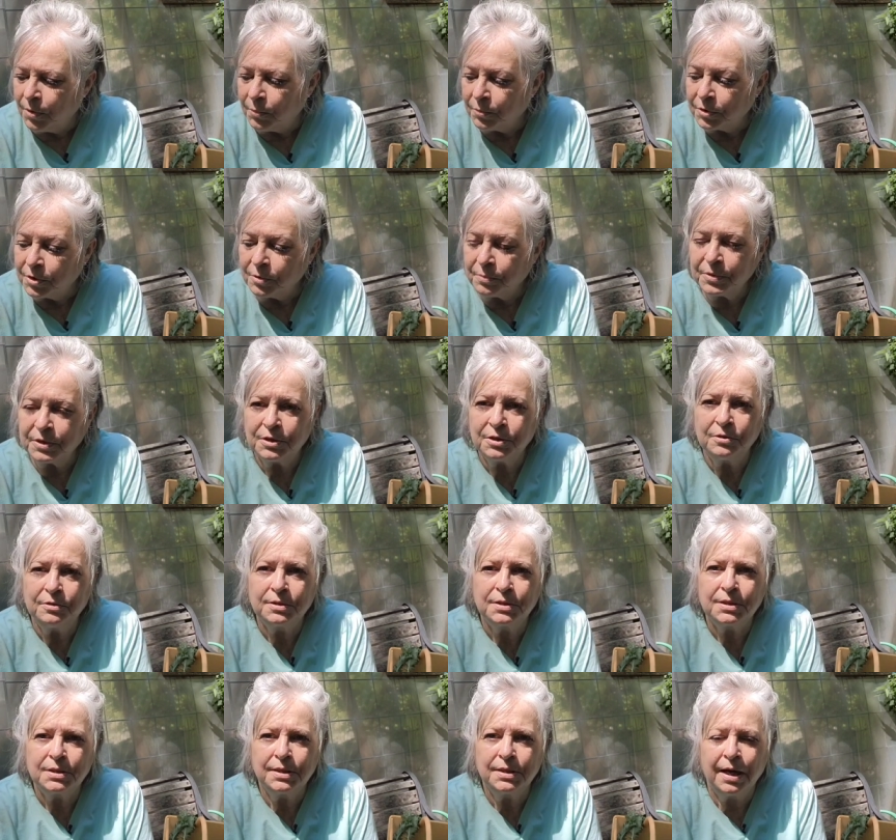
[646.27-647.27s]
What we're going to be
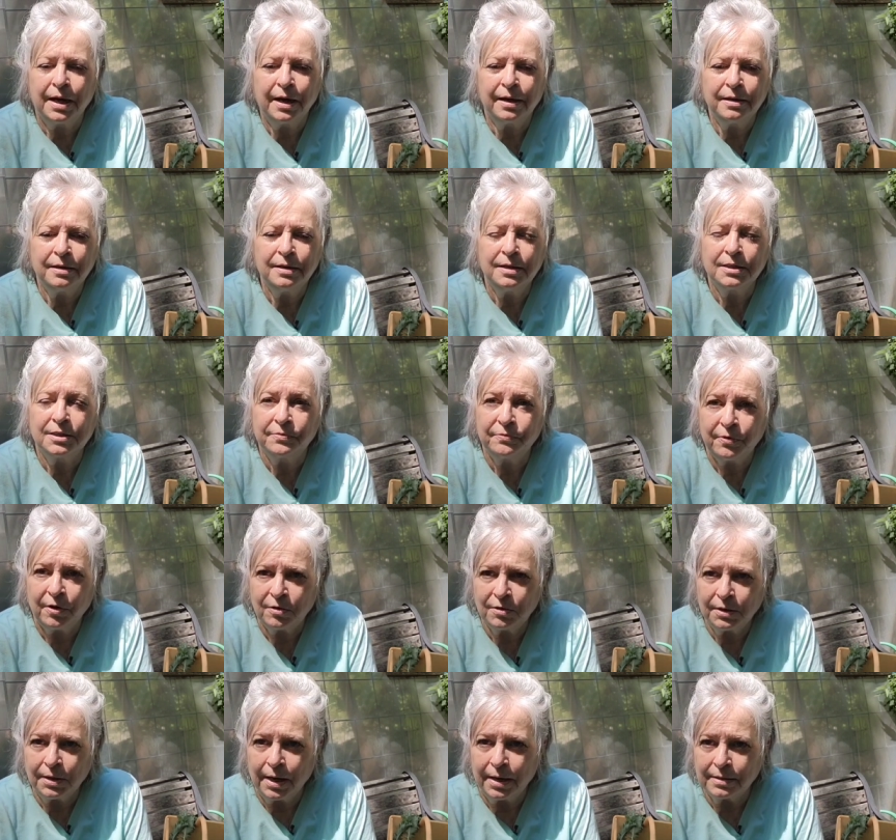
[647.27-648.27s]
doing today is
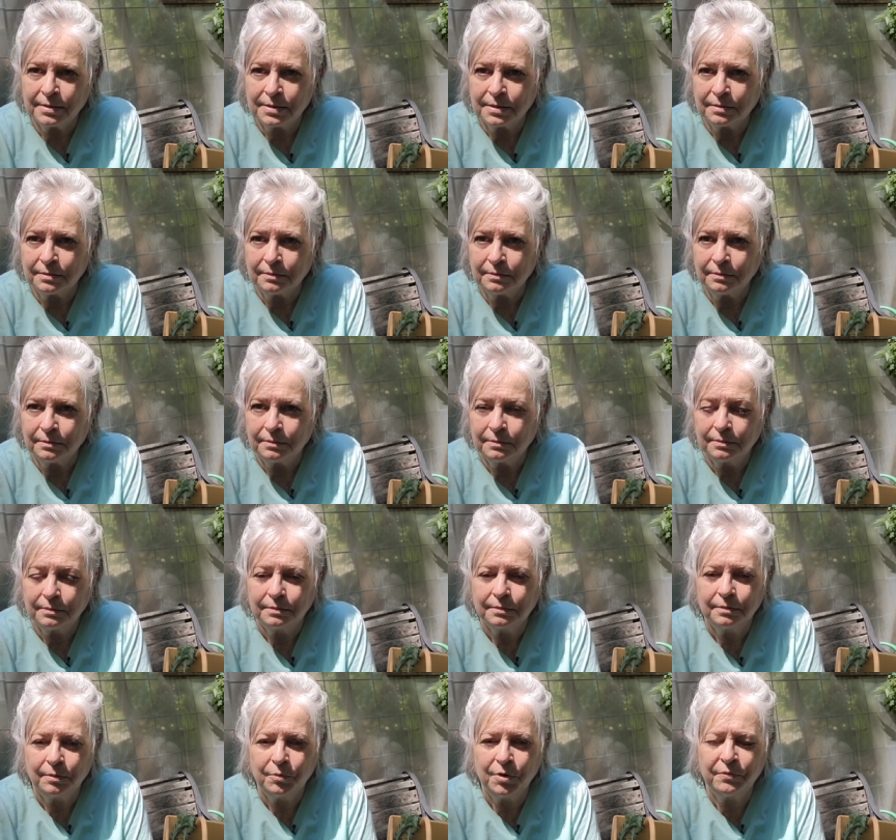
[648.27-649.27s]
fertilizing.
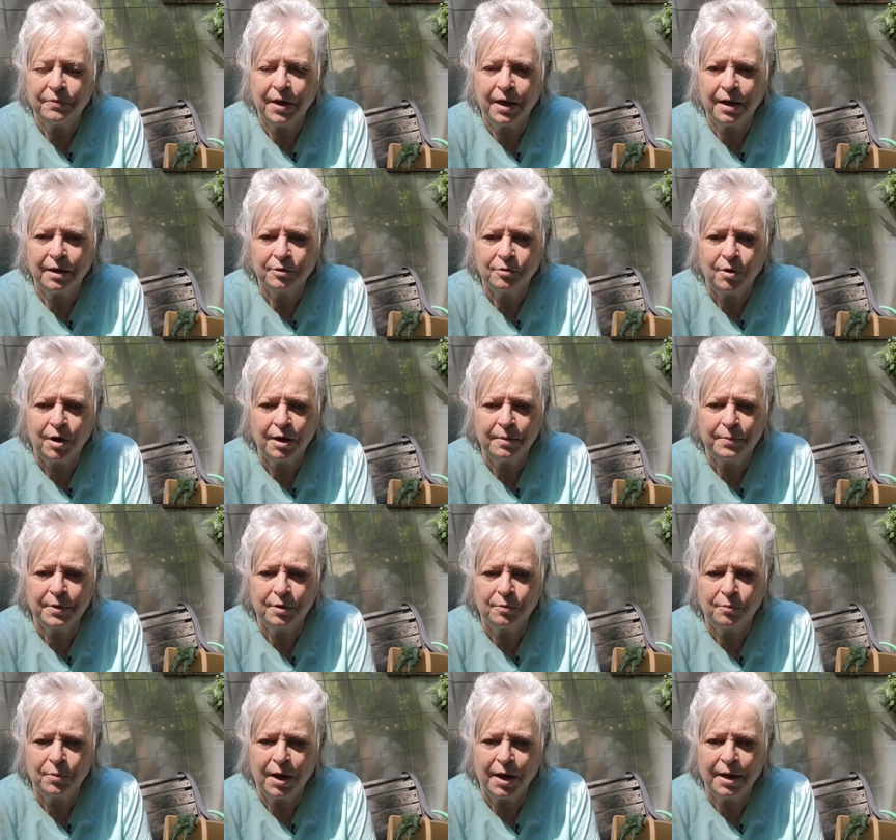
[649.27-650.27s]
We've had quite a
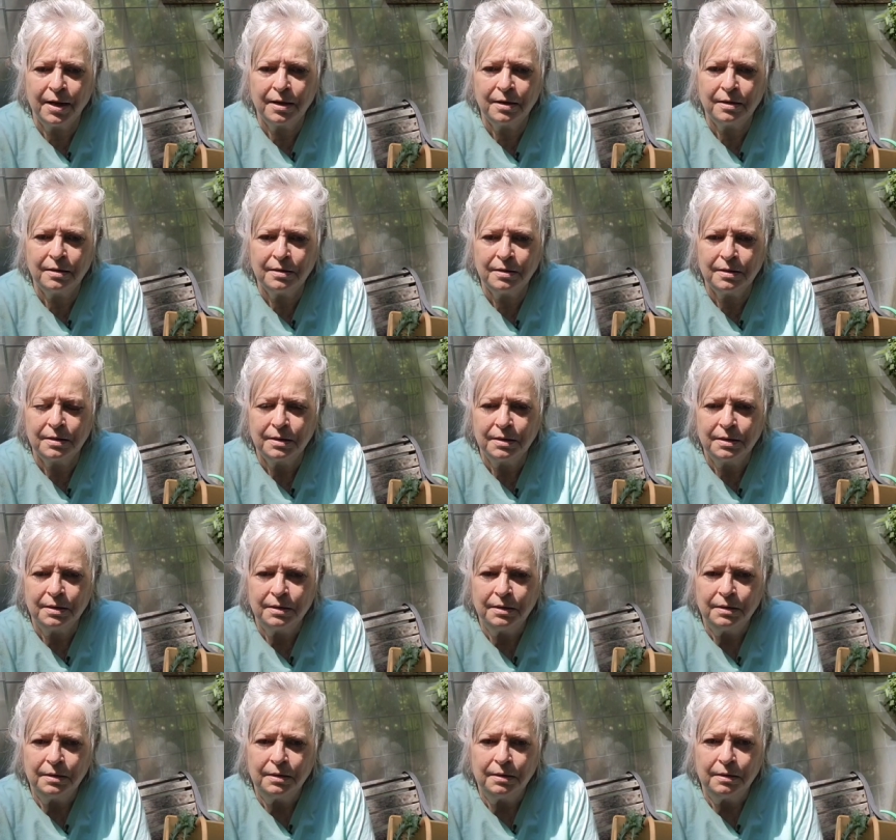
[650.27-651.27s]
bit of rain
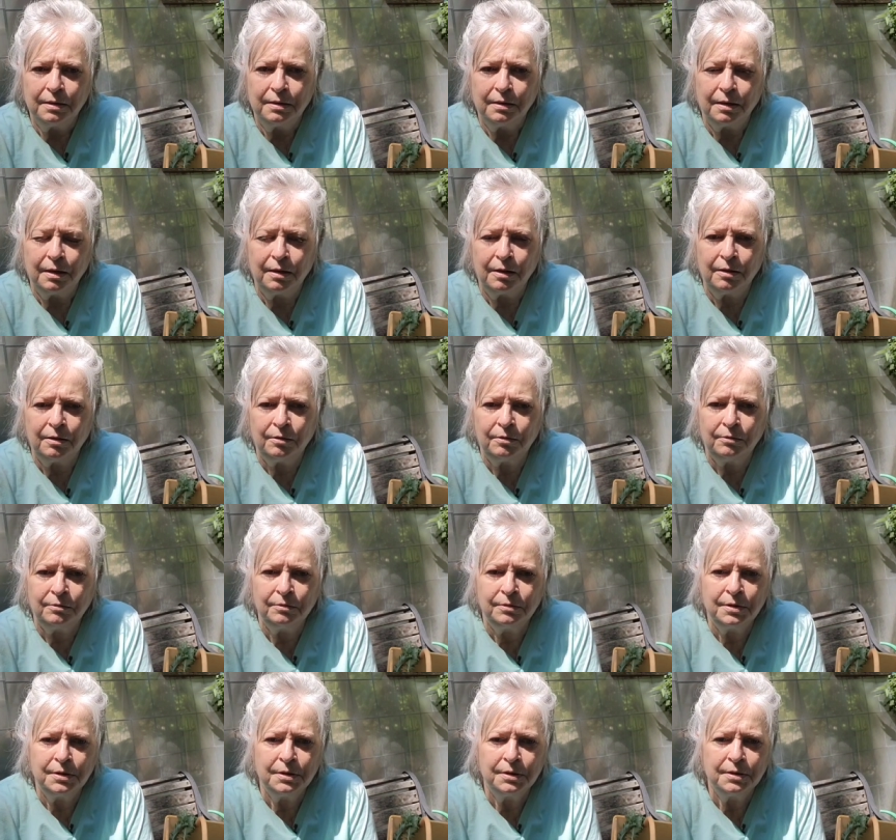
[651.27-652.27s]

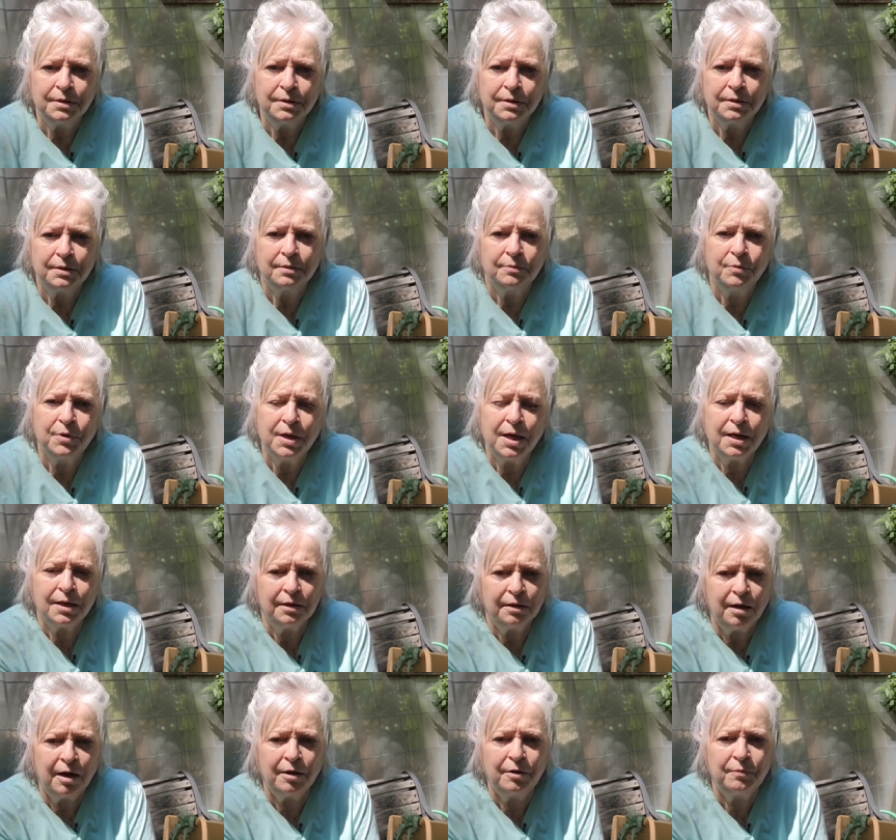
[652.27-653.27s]
oh, we
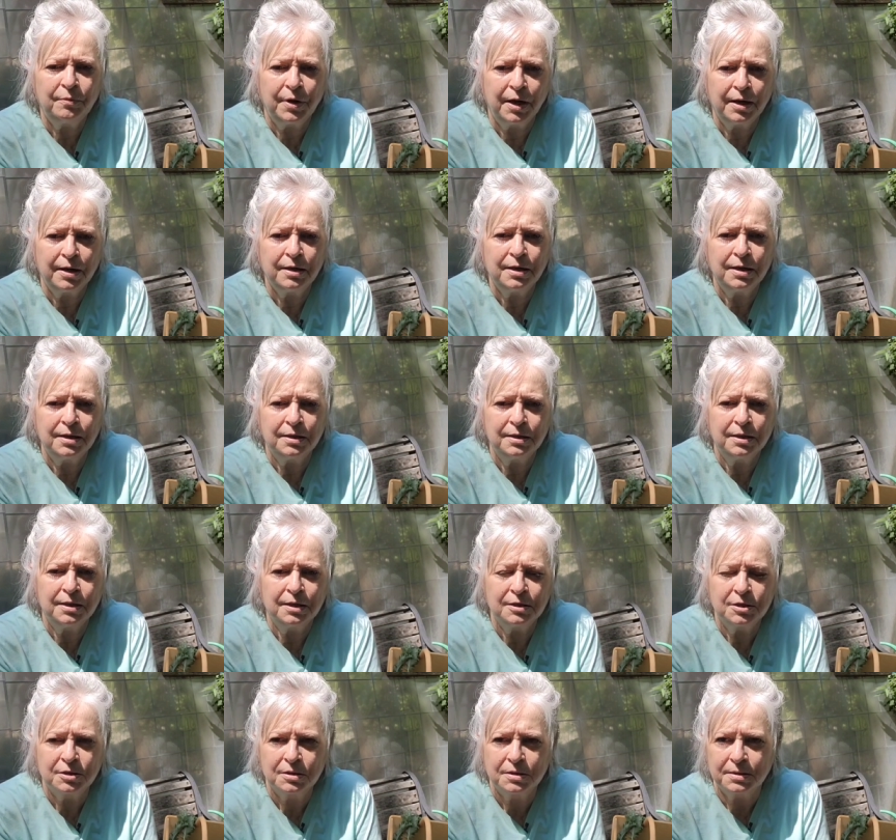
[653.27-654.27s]
had a lot of rain and then
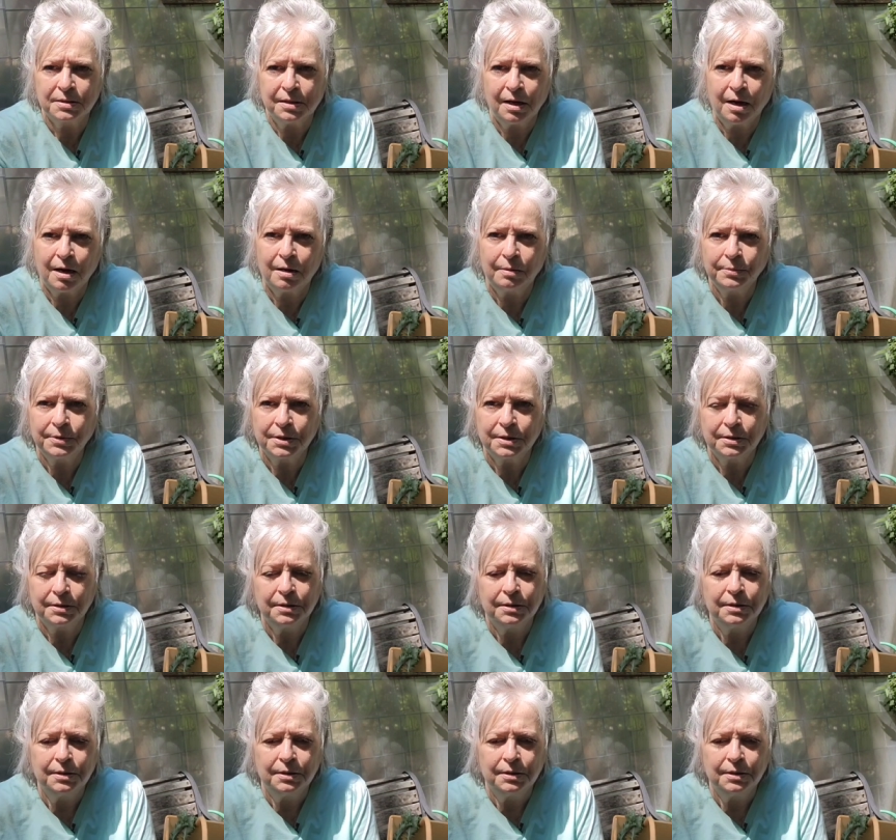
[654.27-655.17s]
it just stopped.